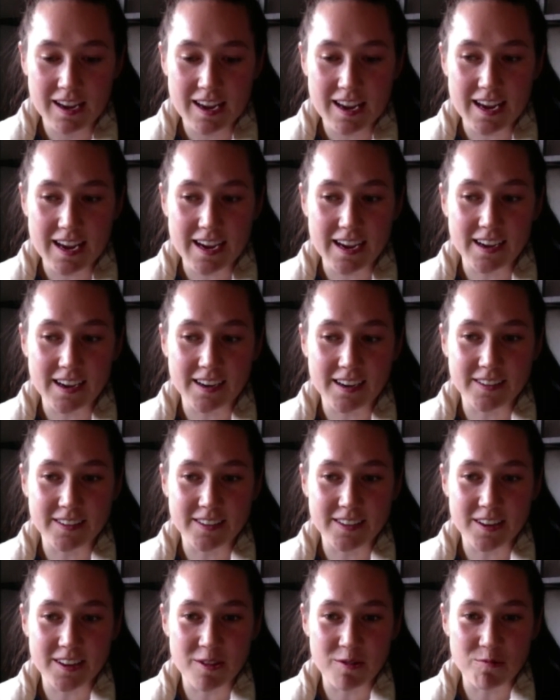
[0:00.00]

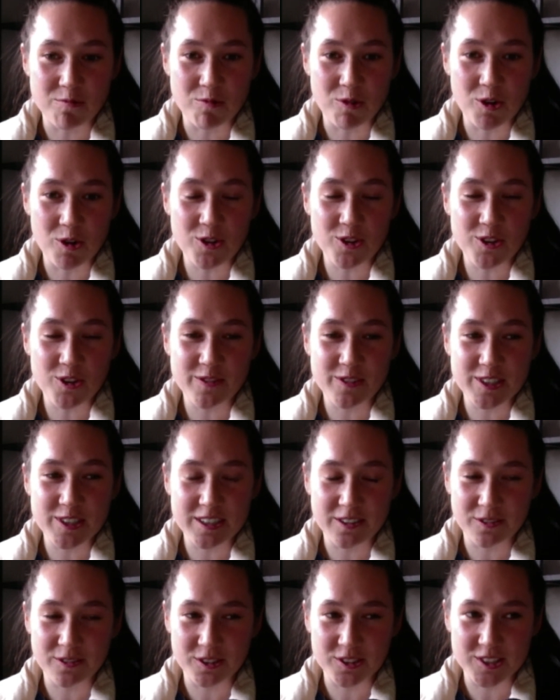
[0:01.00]
And the world of a
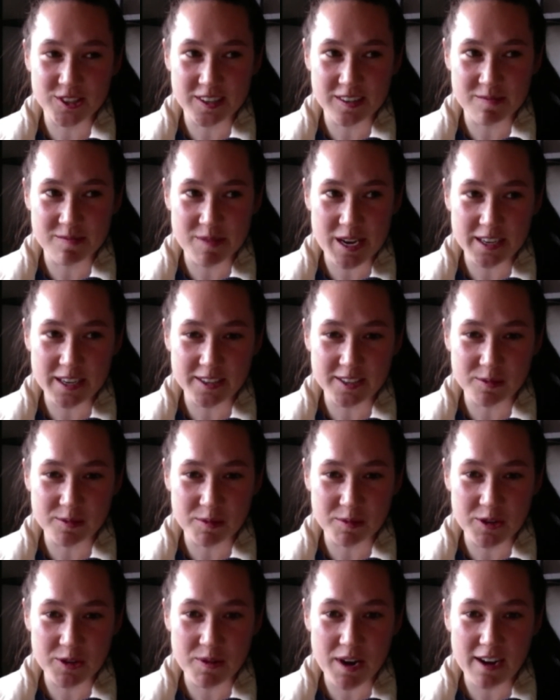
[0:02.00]
difference that it makes
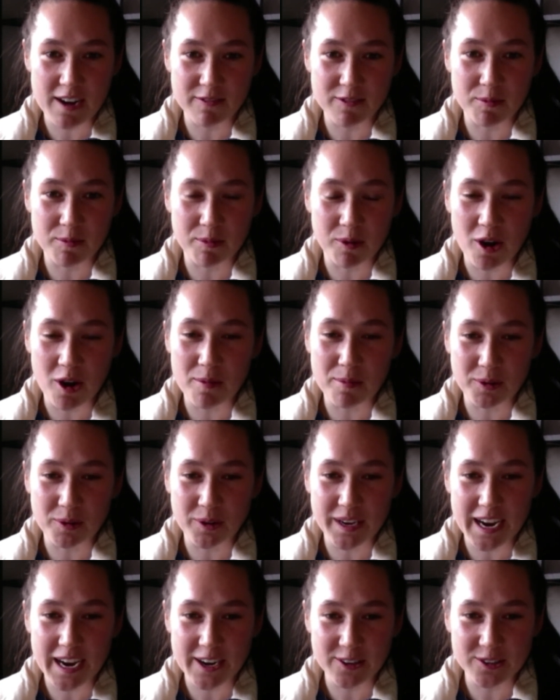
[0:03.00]
when you have the proper
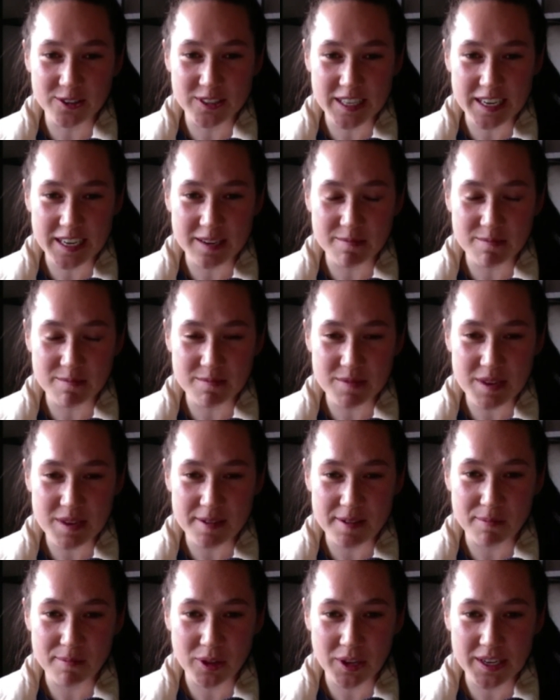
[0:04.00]
care team
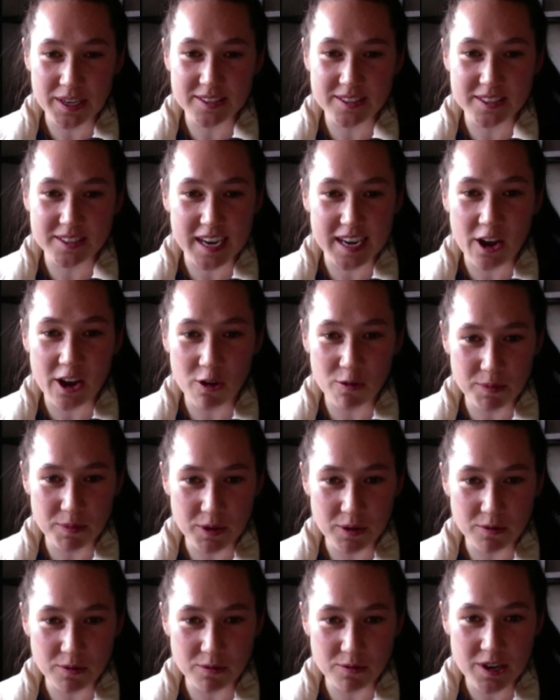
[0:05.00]
in place to help
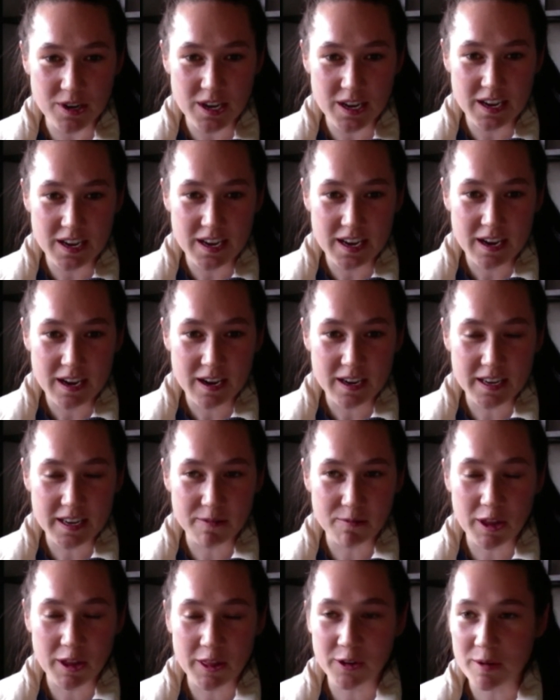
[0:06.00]
you,
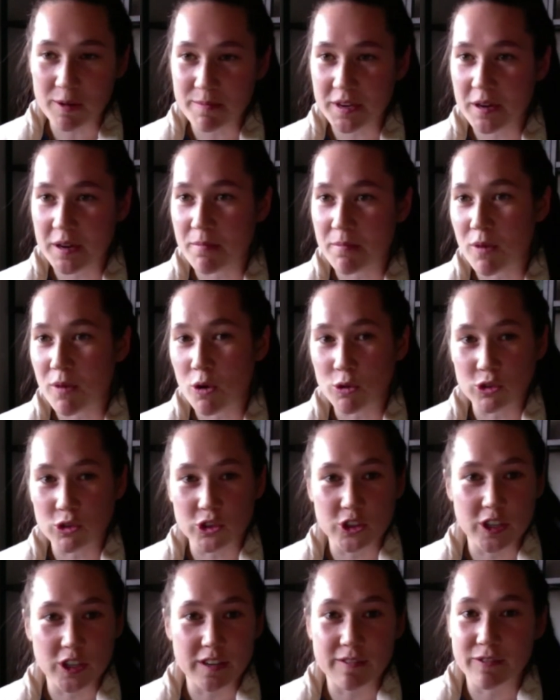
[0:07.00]
whether it be
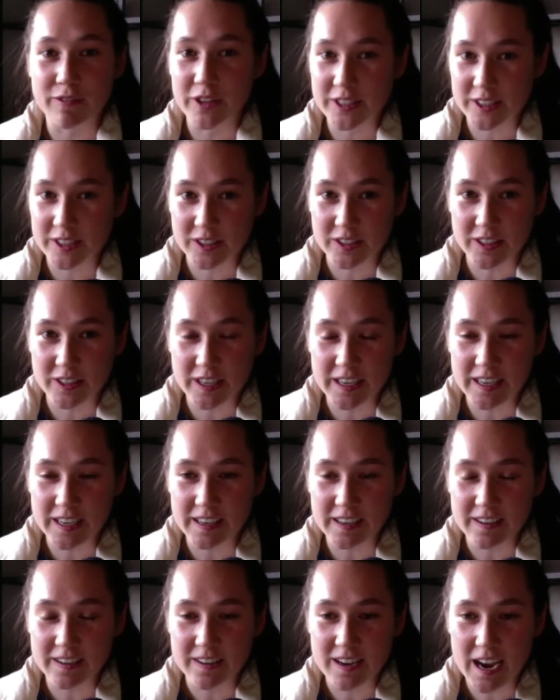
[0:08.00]
emotionally,
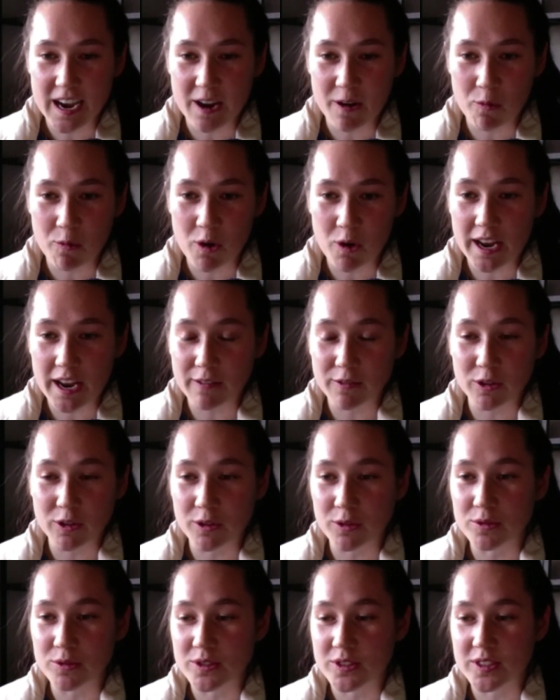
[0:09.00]
physically, whatever
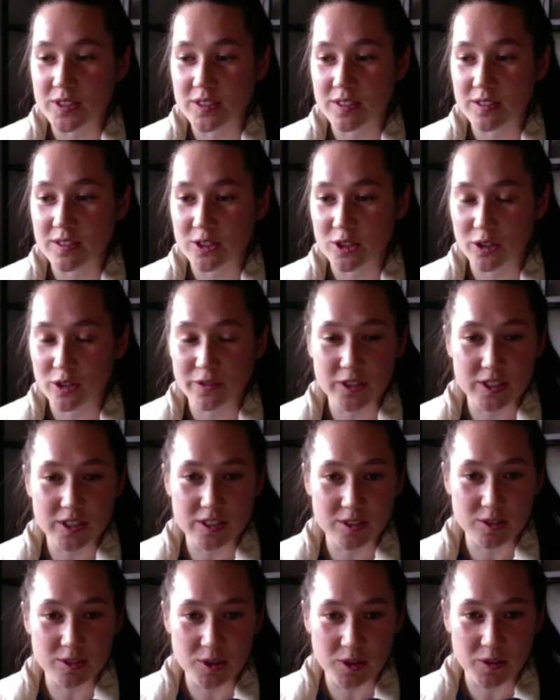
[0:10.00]
those
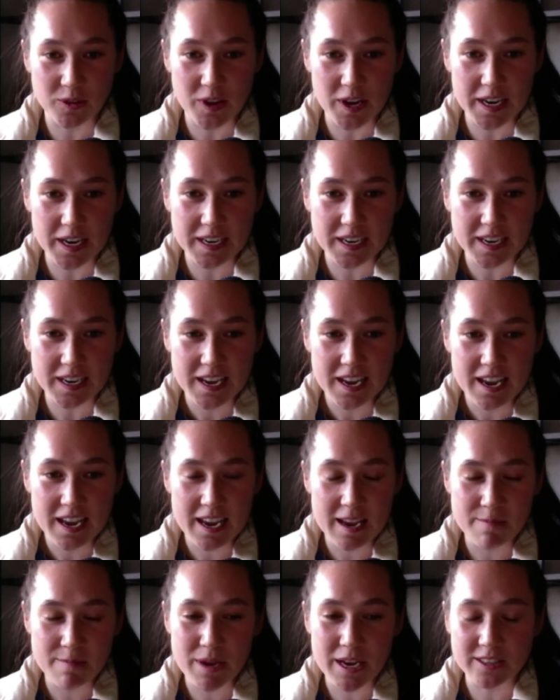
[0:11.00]
services look like.
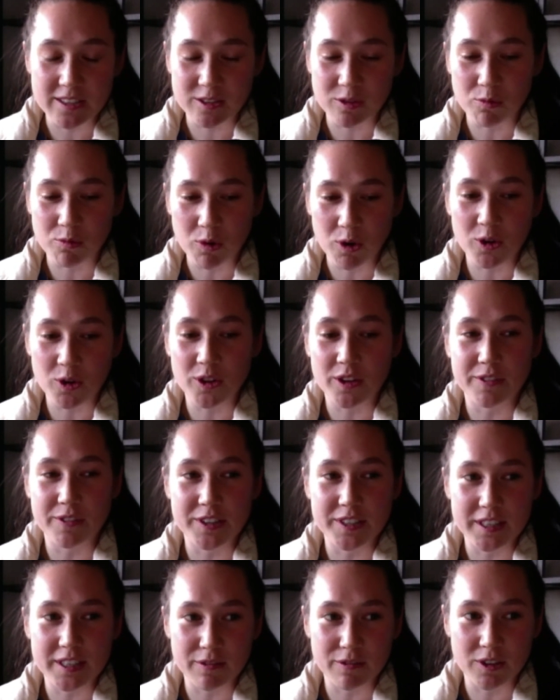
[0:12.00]
It makes a world of
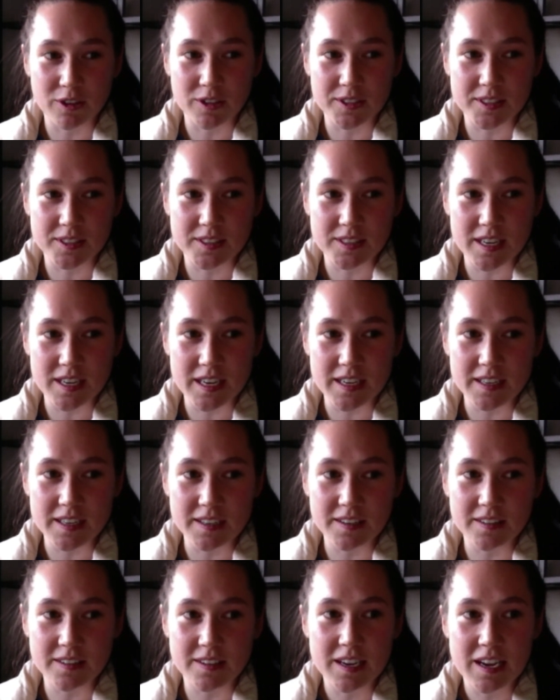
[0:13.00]
a difference
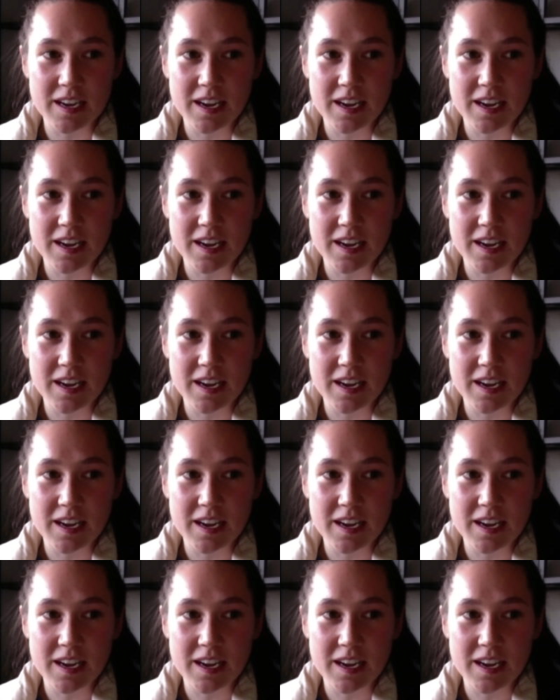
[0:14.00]
in,